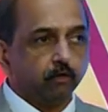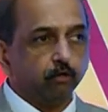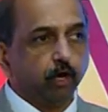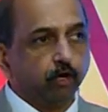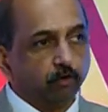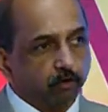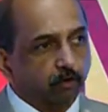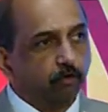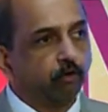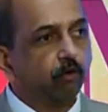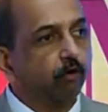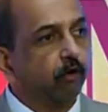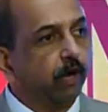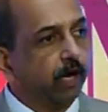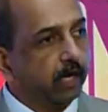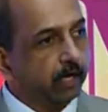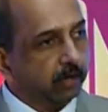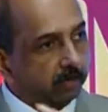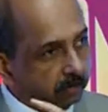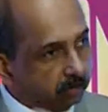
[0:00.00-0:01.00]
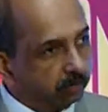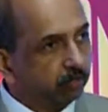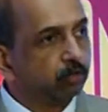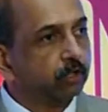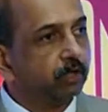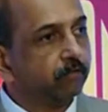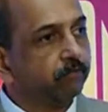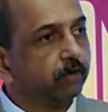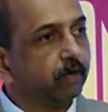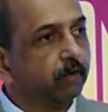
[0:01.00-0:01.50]
you have to go and
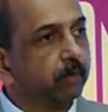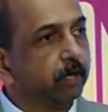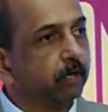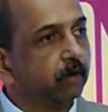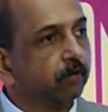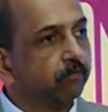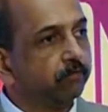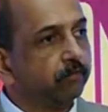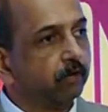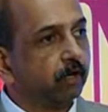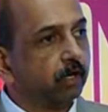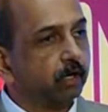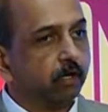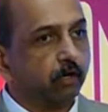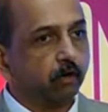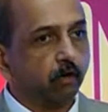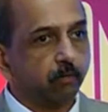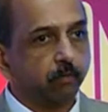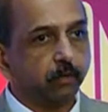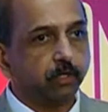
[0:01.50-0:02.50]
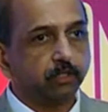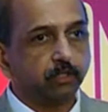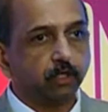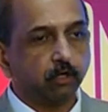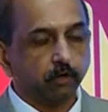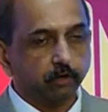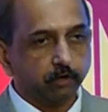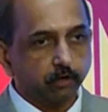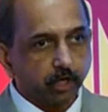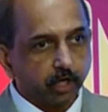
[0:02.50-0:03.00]
do the filming of your
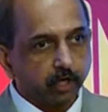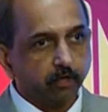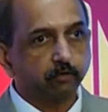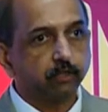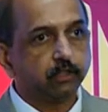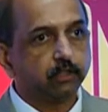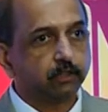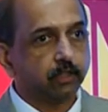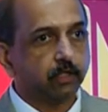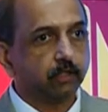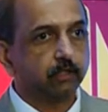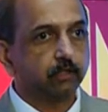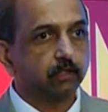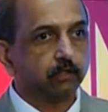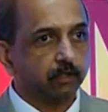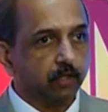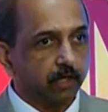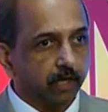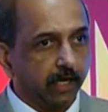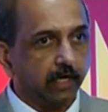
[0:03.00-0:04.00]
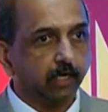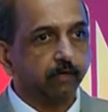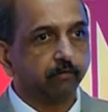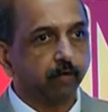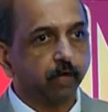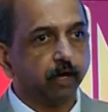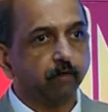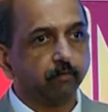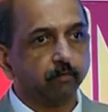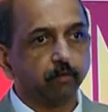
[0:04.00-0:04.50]
operation. You need to instruct the right
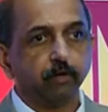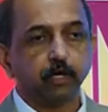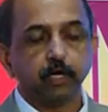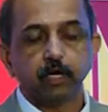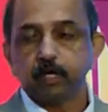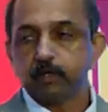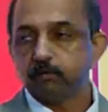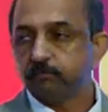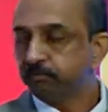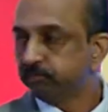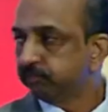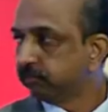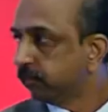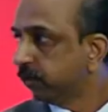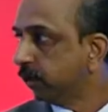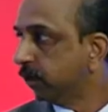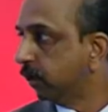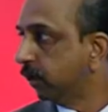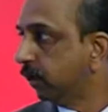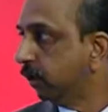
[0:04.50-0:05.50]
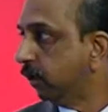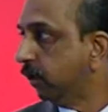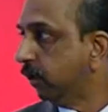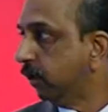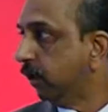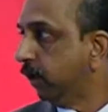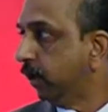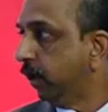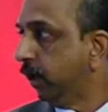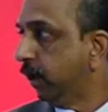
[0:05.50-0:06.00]
way of doing it.
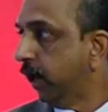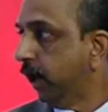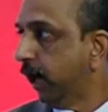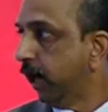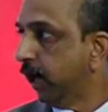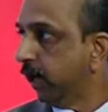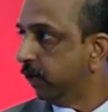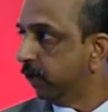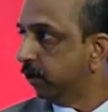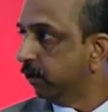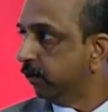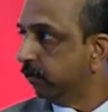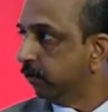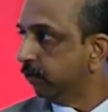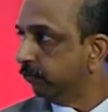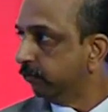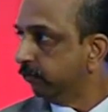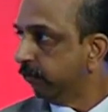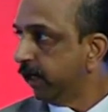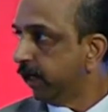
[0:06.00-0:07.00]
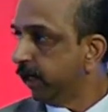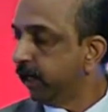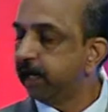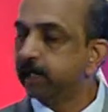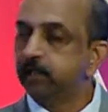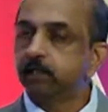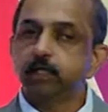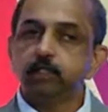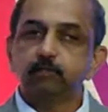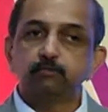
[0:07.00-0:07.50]
And we
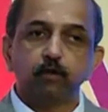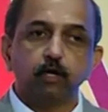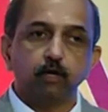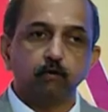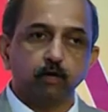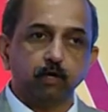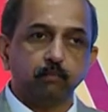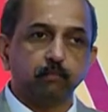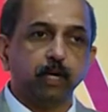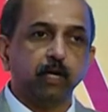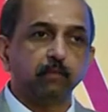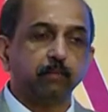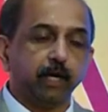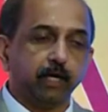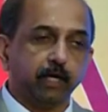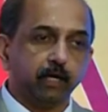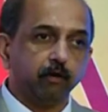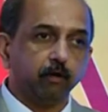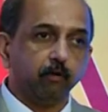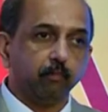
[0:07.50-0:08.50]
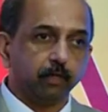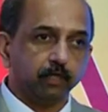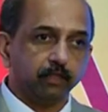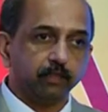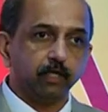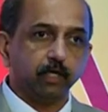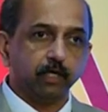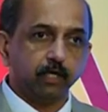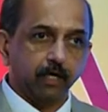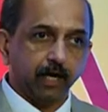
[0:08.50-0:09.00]
did this for our pre-packing
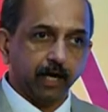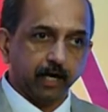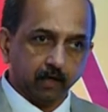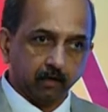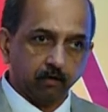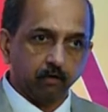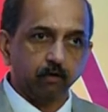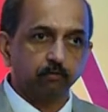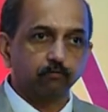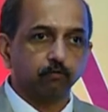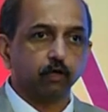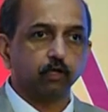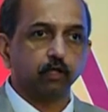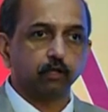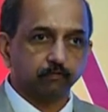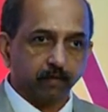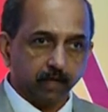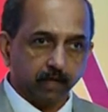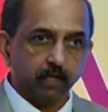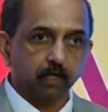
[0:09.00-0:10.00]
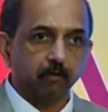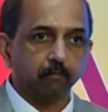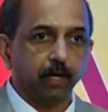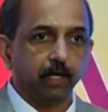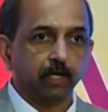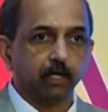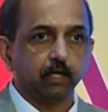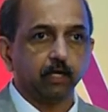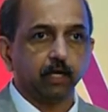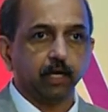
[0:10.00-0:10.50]
operation and later on for the final
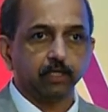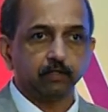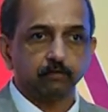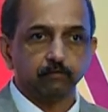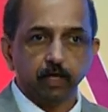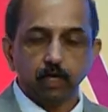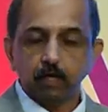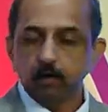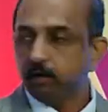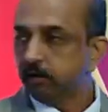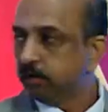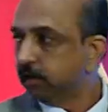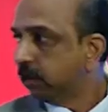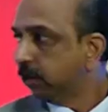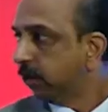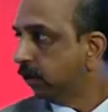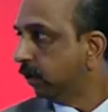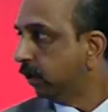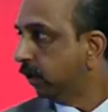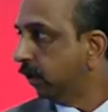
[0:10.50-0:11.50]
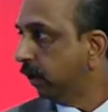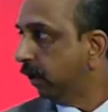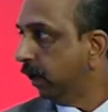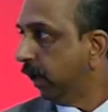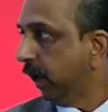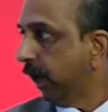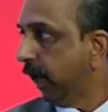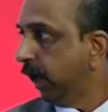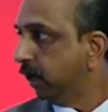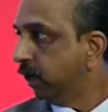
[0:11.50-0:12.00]
packing as well.
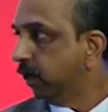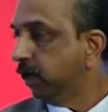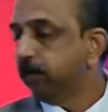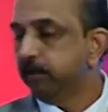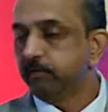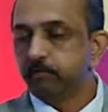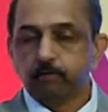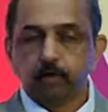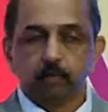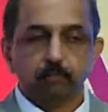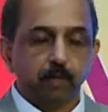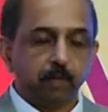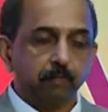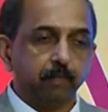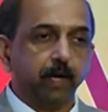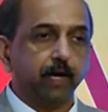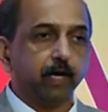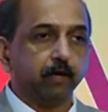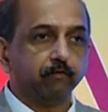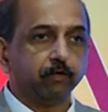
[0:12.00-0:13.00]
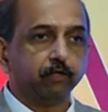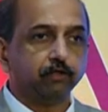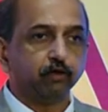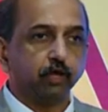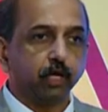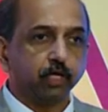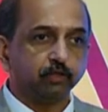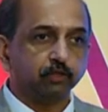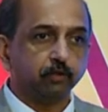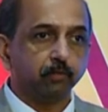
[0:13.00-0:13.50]
And we prepared a
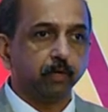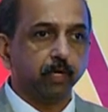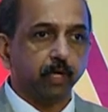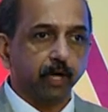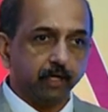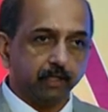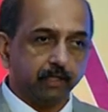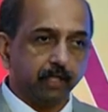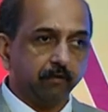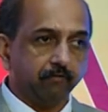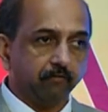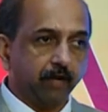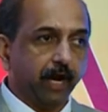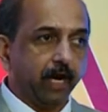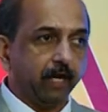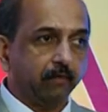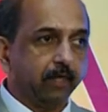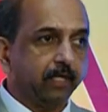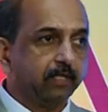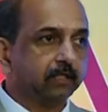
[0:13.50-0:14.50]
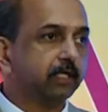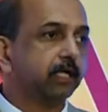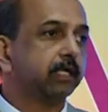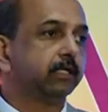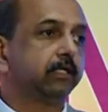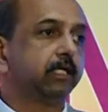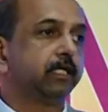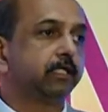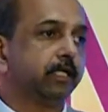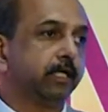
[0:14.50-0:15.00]
visual SOP. And then we
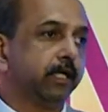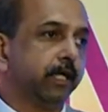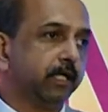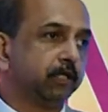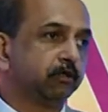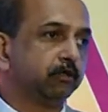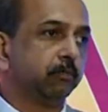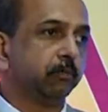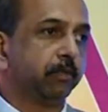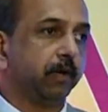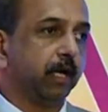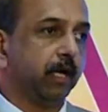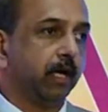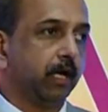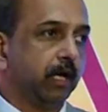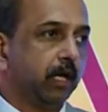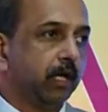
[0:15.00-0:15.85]
administered this SOP